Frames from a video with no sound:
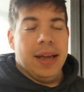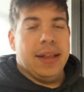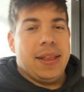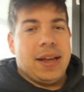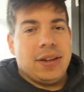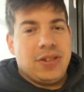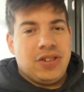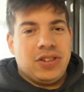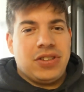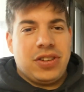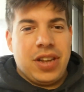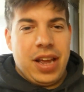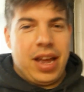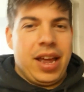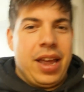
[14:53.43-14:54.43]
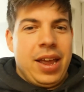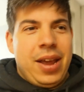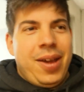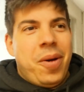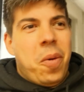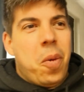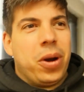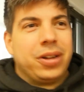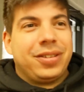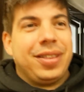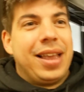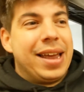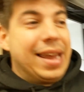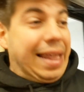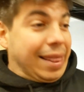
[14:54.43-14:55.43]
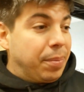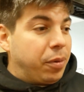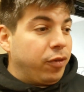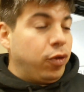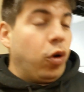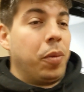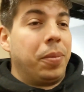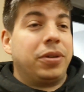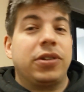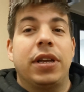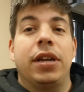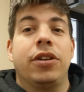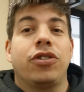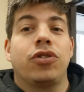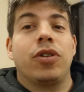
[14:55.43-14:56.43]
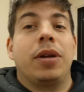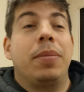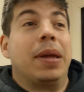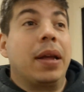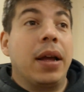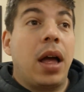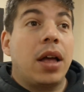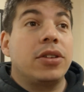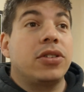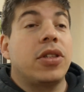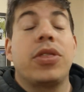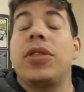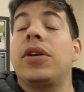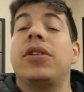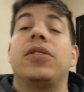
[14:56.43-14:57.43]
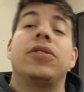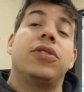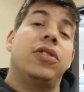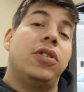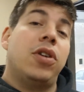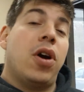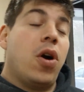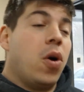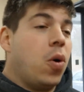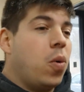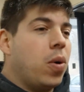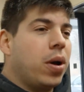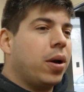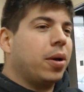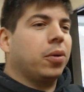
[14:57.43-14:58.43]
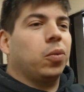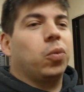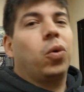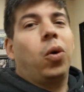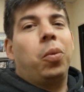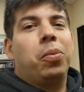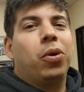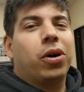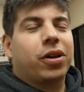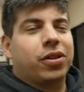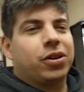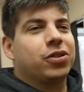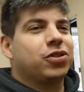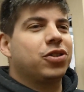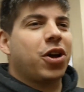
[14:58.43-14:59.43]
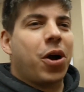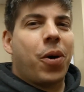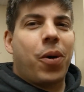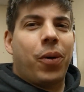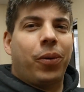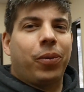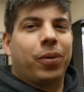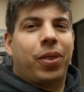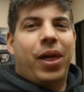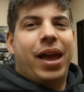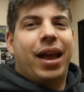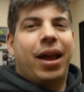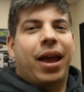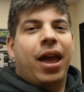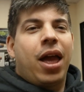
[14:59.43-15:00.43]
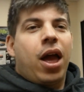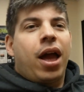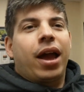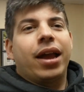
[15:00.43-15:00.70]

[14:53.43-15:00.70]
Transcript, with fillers: And that's just uh, what it's like in the performance industry because there's no rule book, there's no like